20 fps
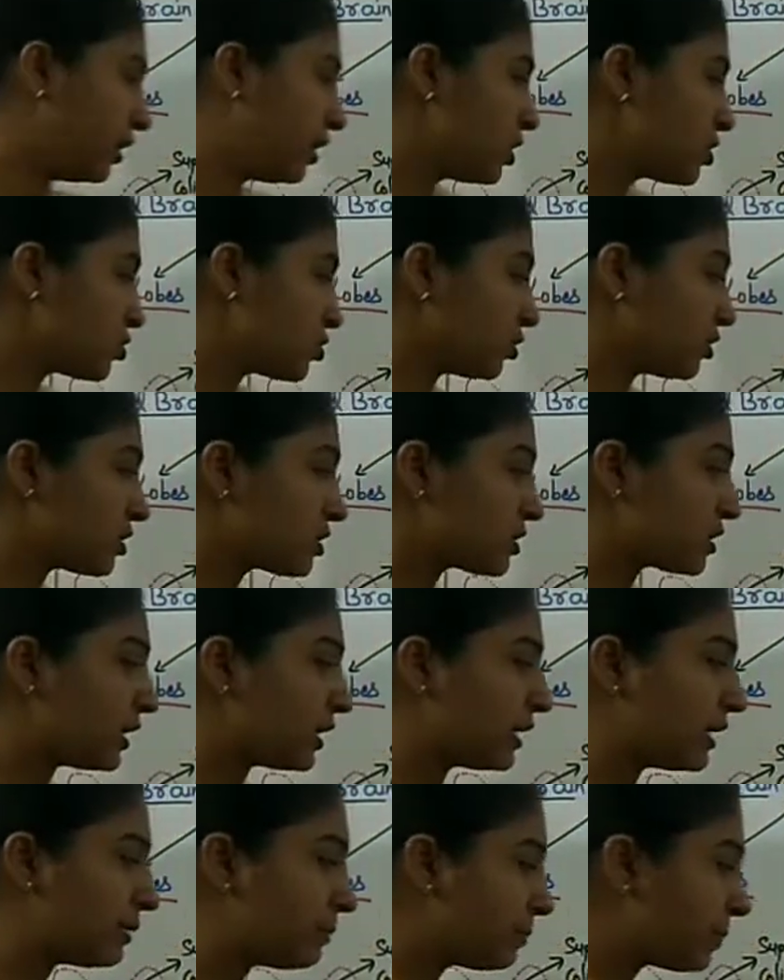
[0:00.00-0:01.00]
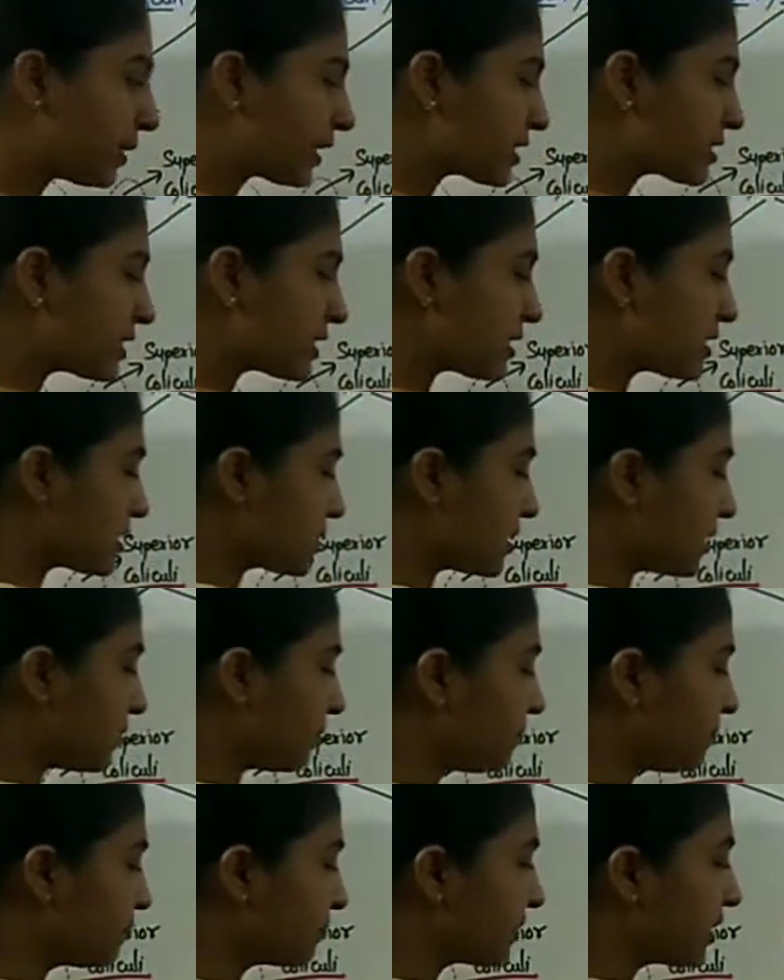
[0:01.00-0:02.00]
So this limbic system,
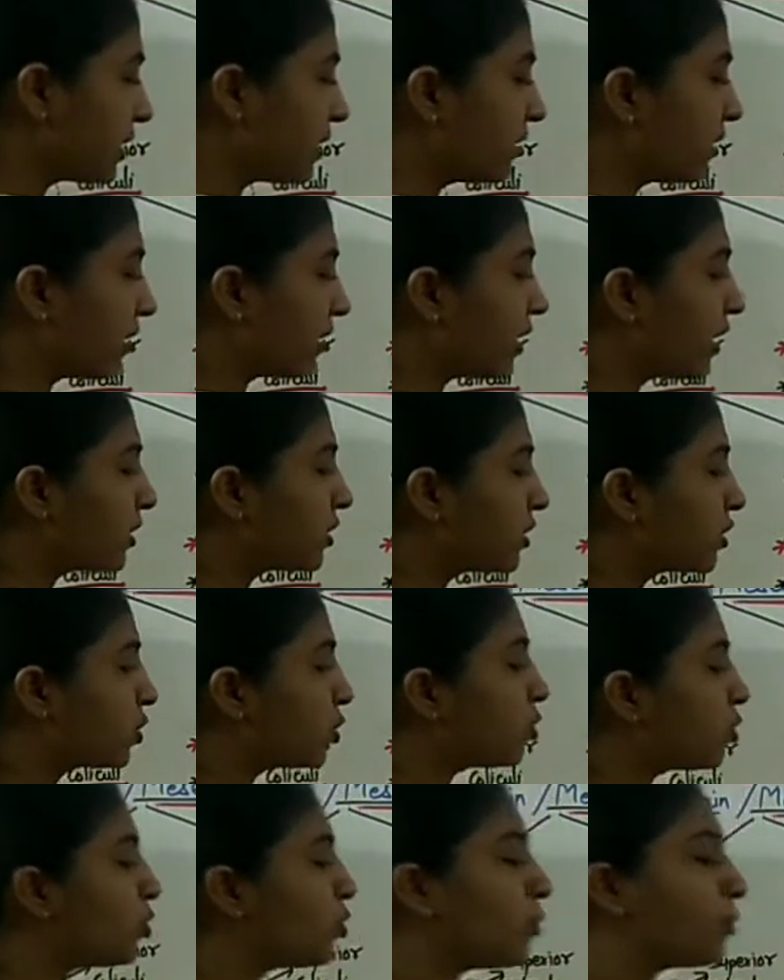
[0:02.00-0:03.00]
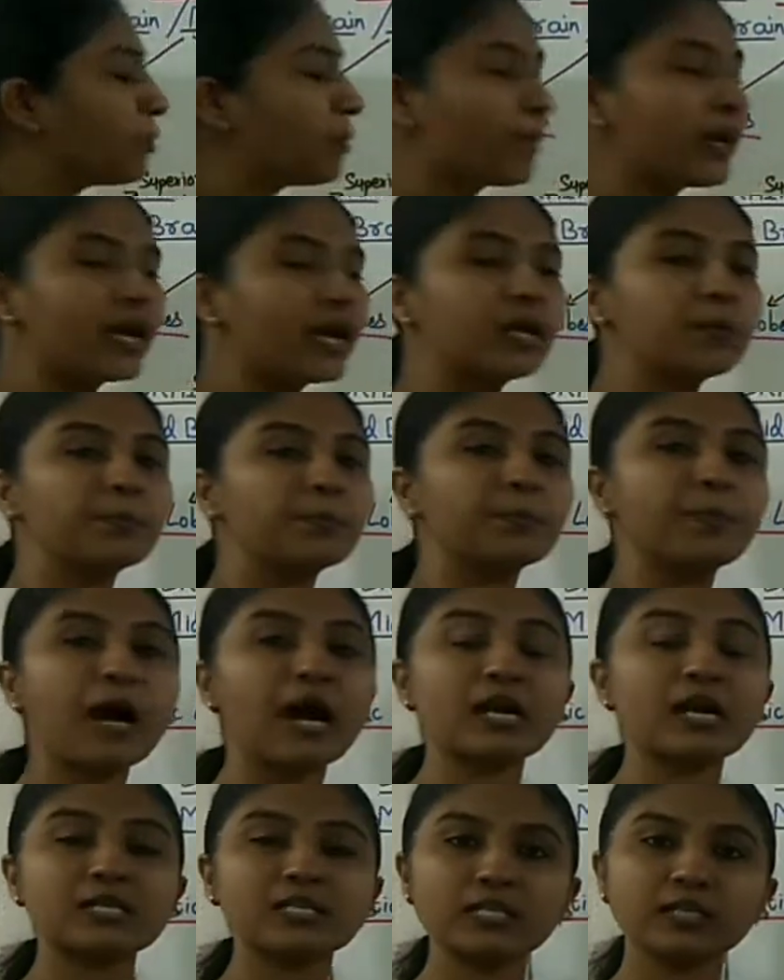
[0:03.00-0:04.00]
there are two main
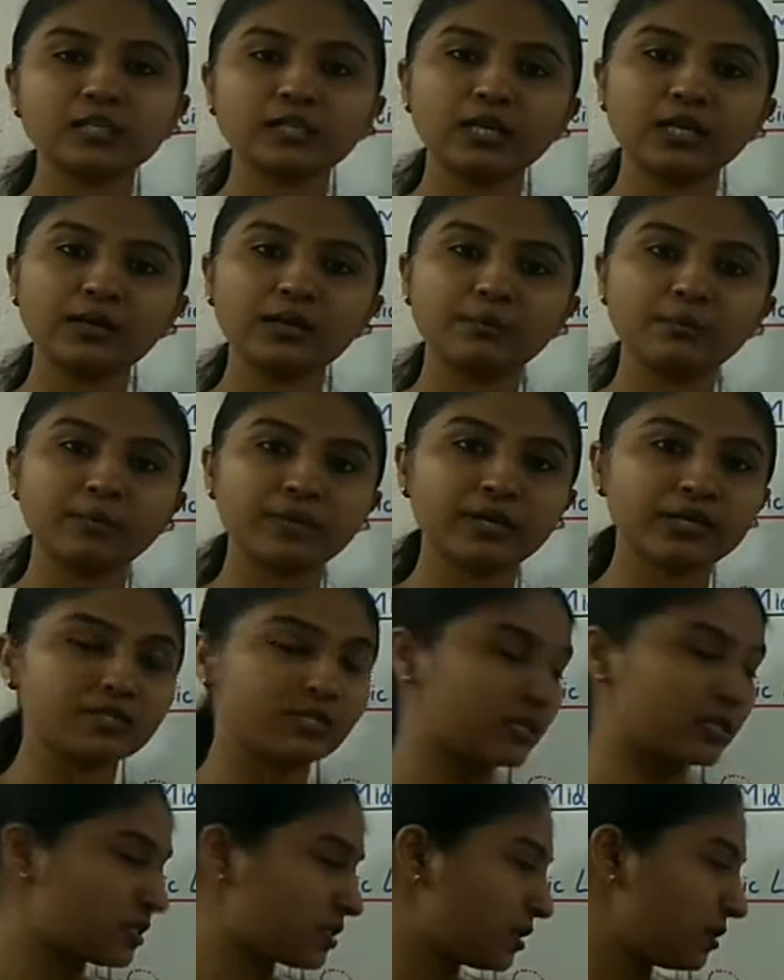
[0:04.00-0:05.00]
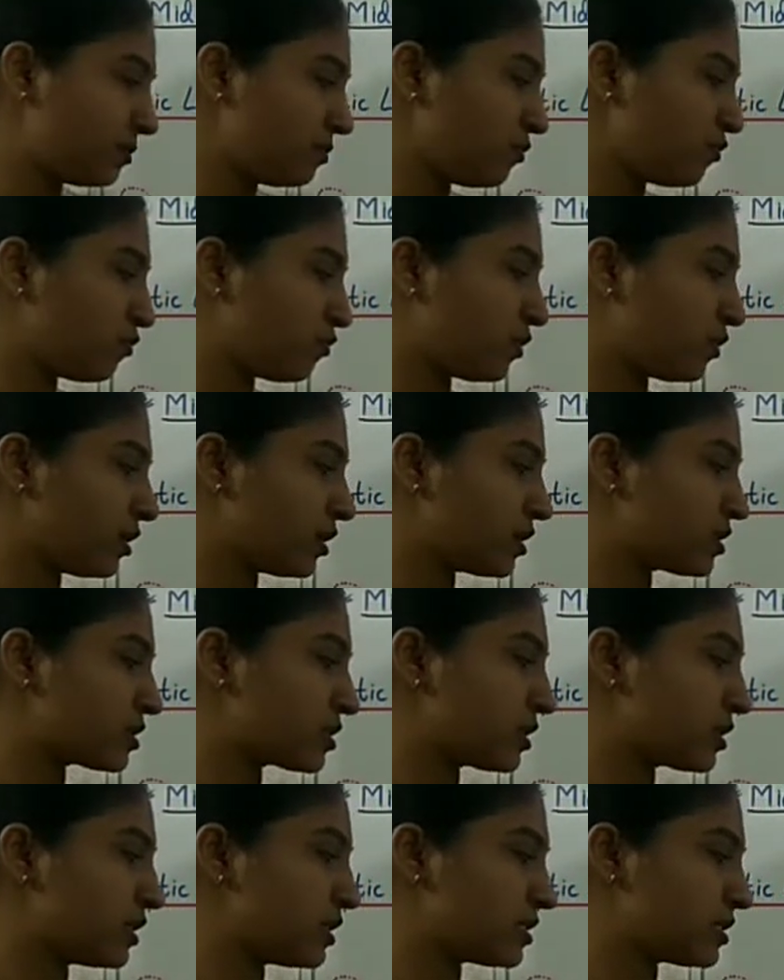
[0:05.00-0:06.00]
parts in the limbic system.
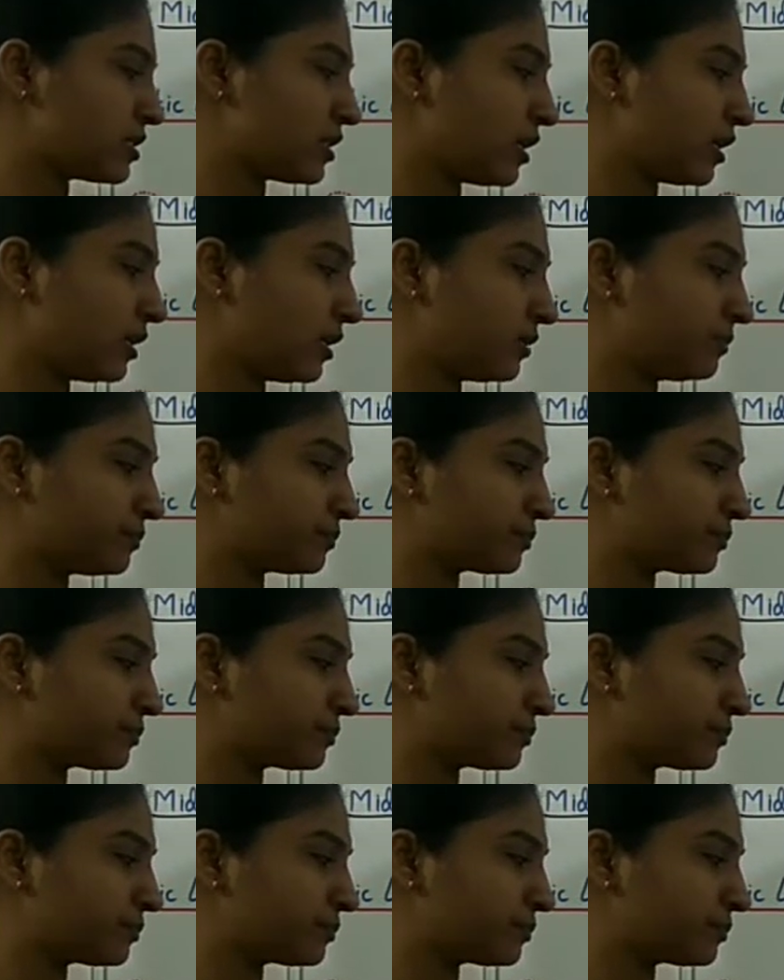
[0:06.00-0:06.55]
First is the